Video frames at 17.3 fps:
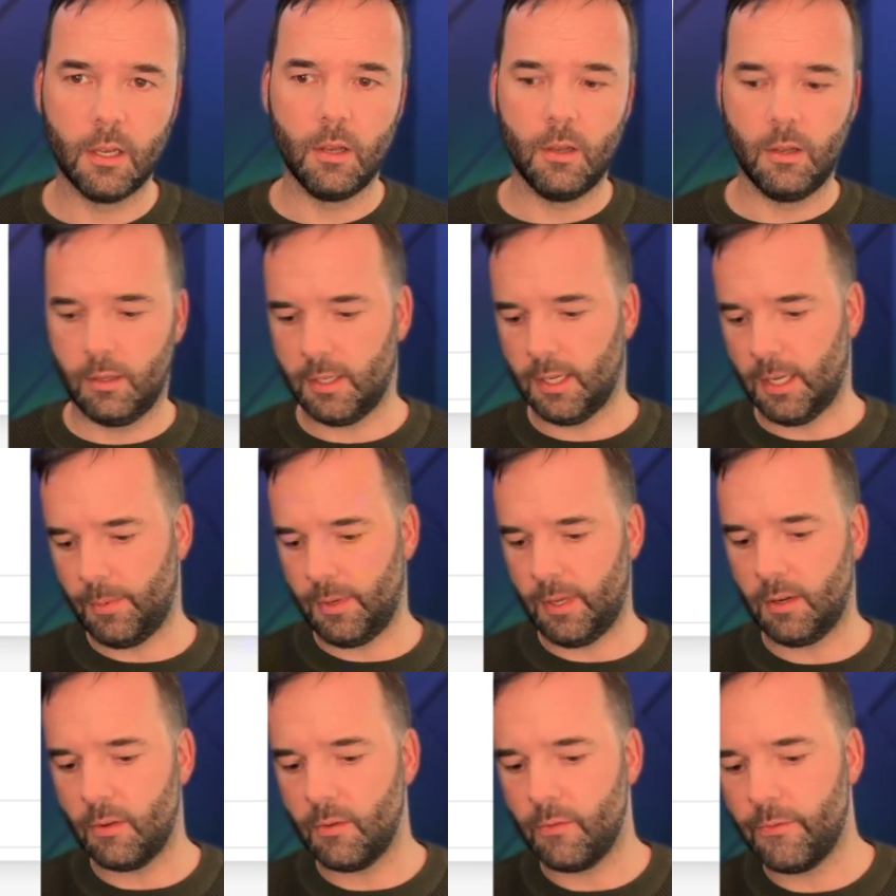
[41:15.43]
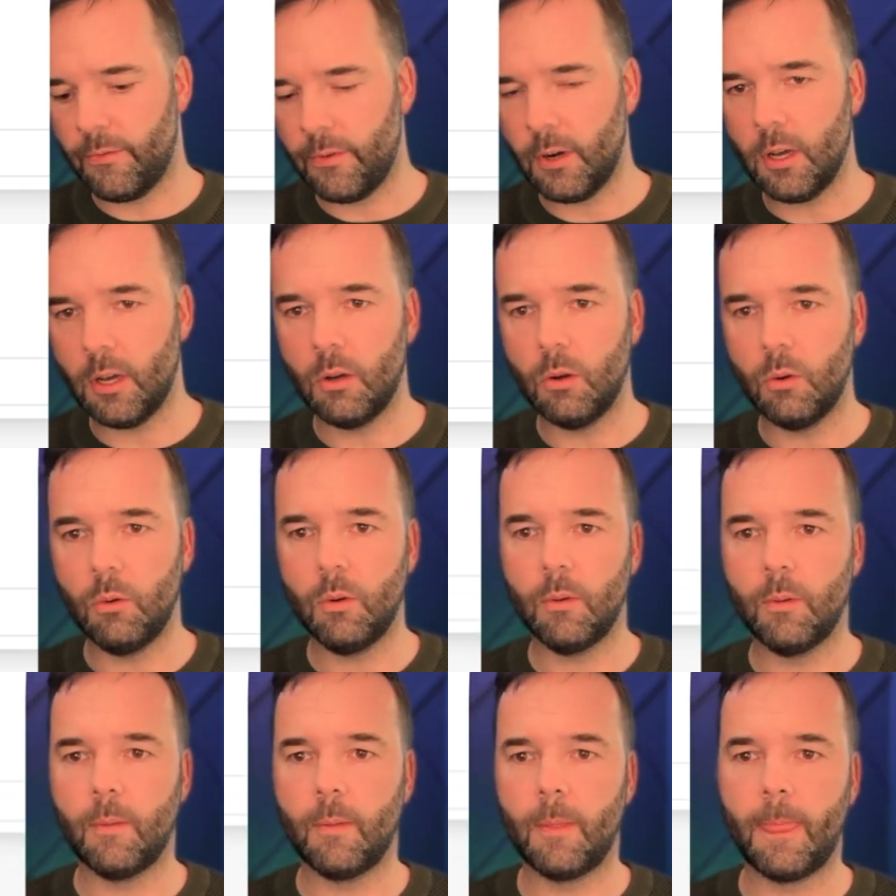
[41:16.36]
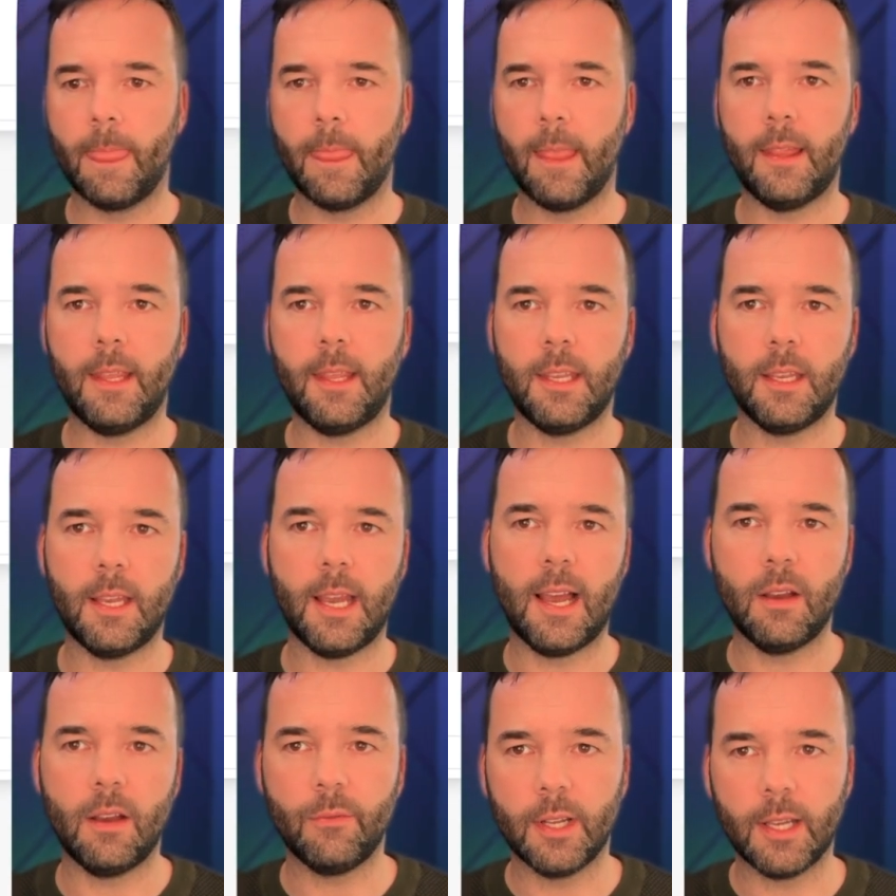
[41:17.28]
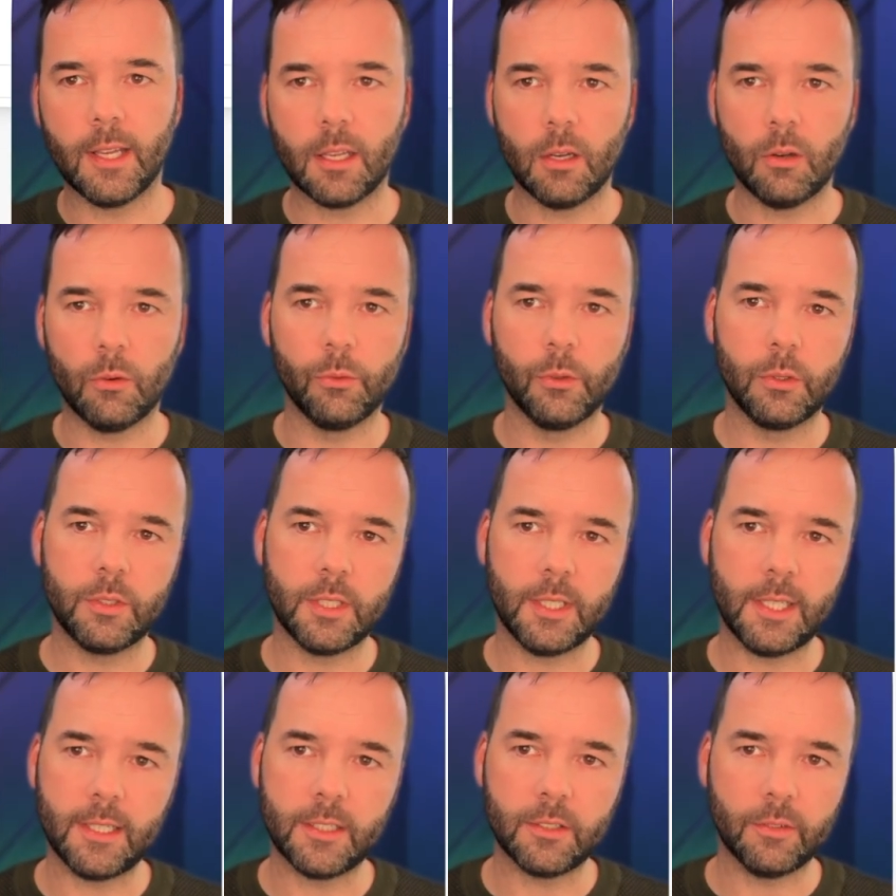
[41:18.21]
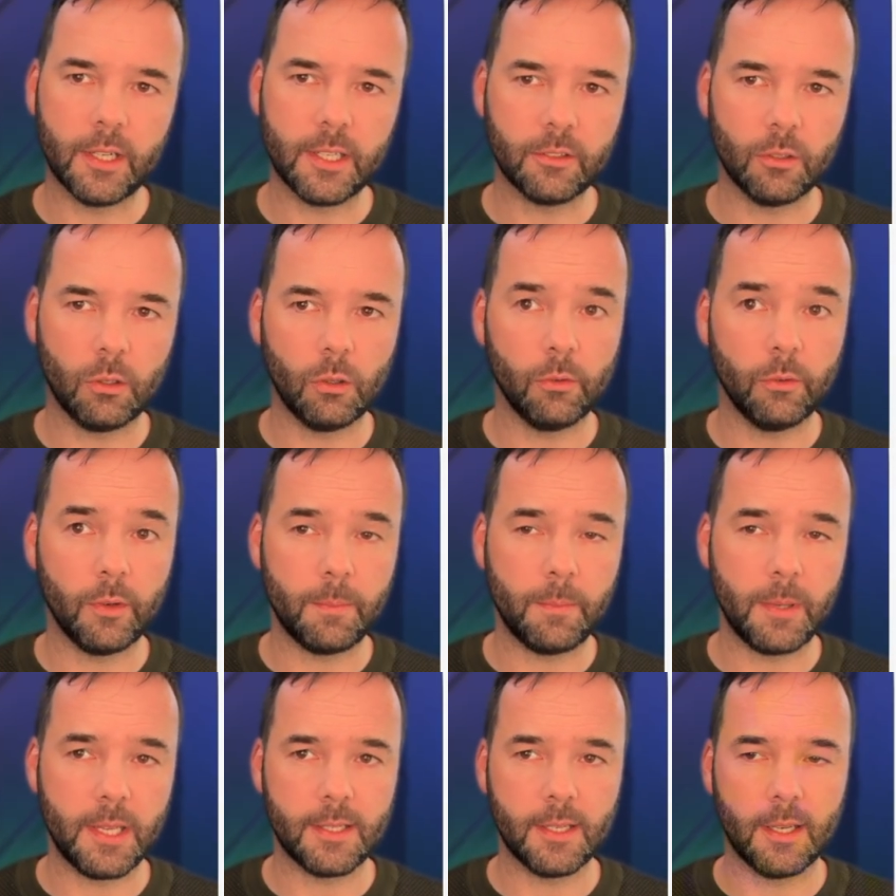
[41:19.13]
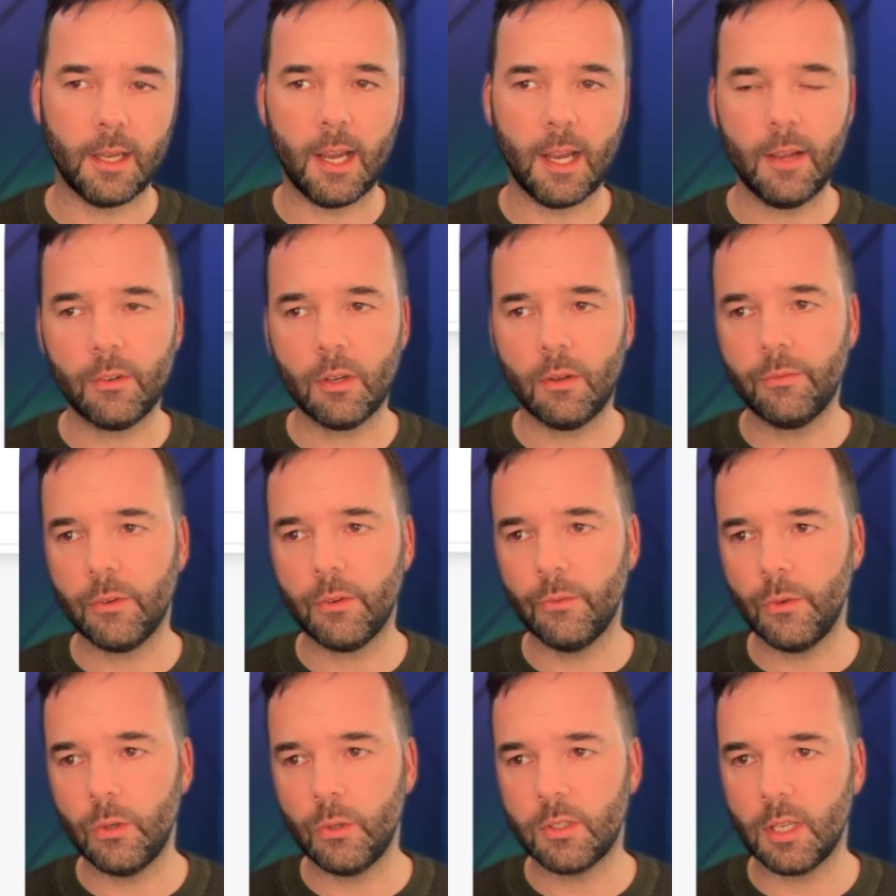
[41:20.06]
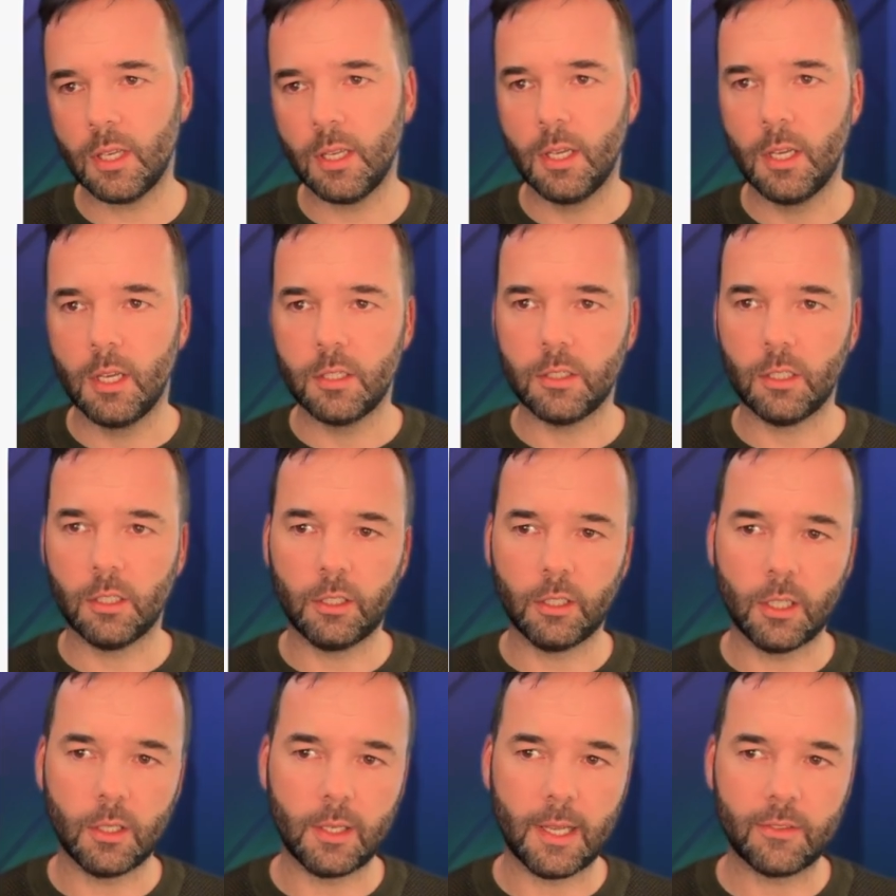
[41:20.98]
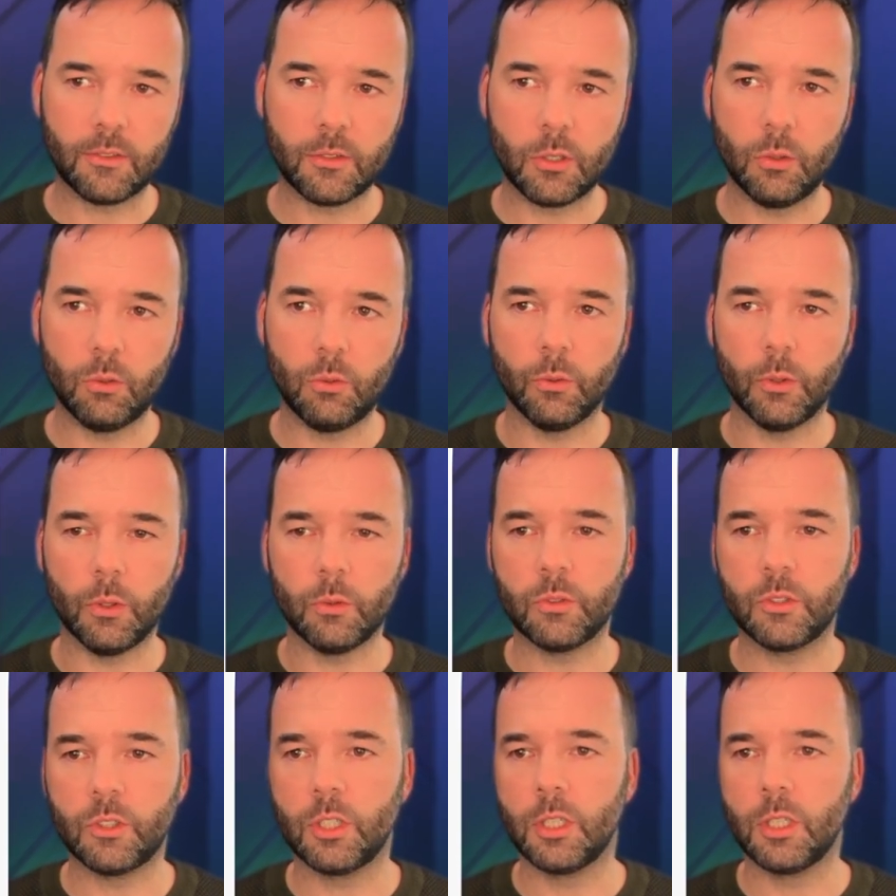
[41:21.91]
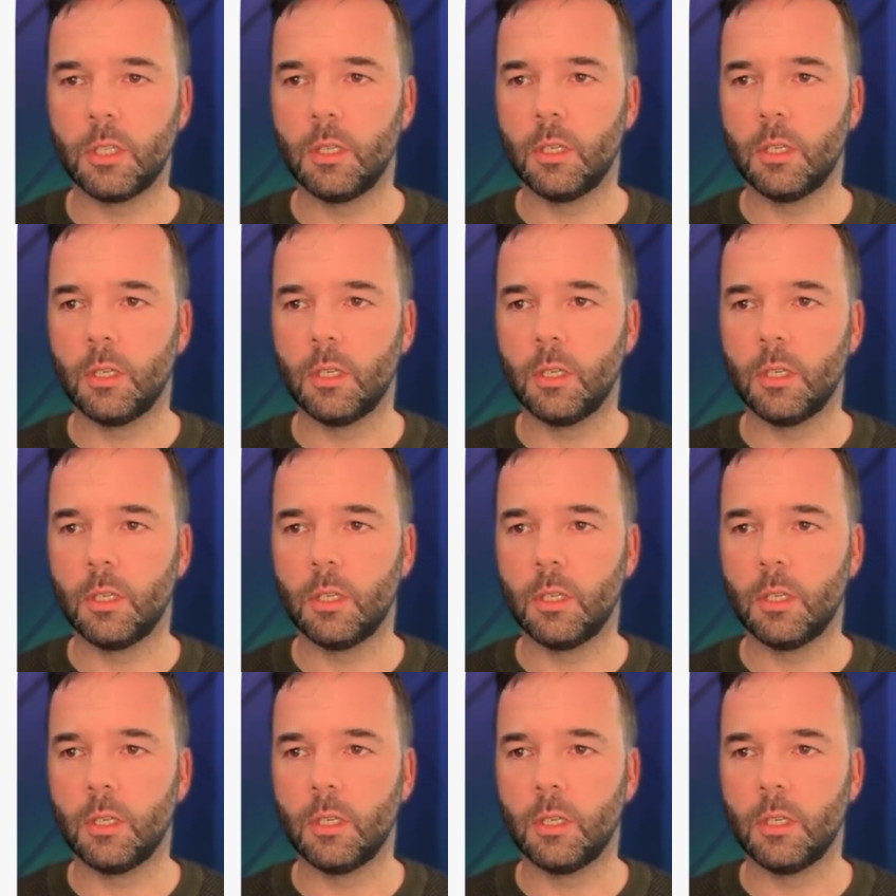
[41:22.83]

Type in flow, and then you have like a router, iterator, or a repeater. I've gone for router, so I'm going to go down two routes.